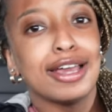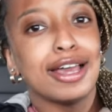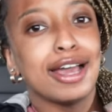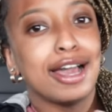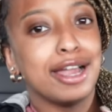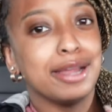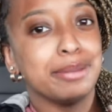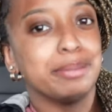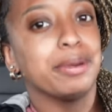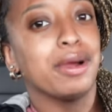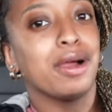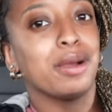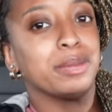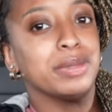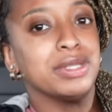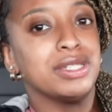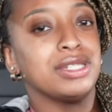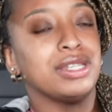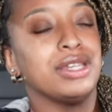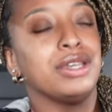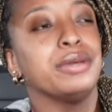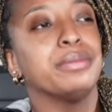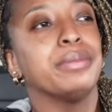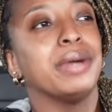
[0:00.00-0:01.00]
I promise
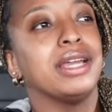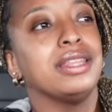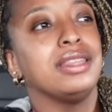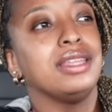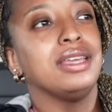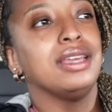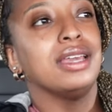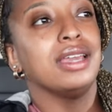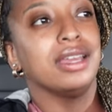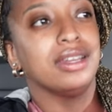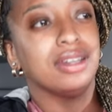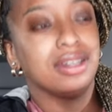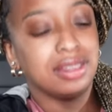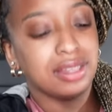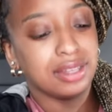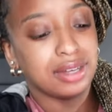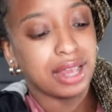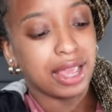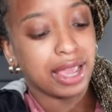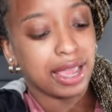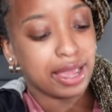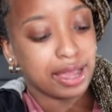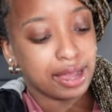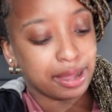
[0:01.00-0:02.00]
you, by the end of the
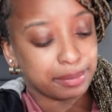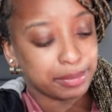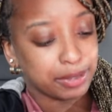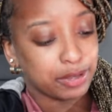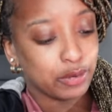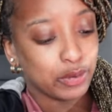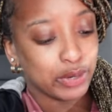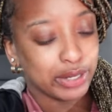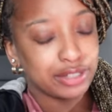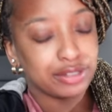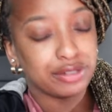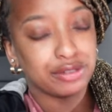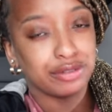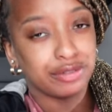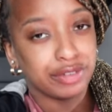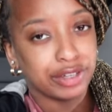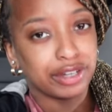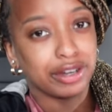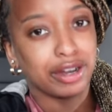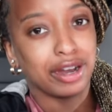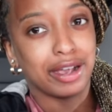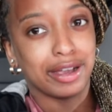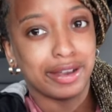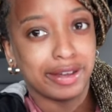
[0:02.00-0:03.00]
day, I'm going to
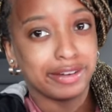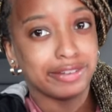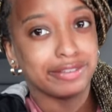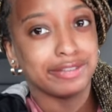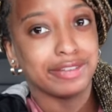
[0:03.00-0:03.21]
figure out how to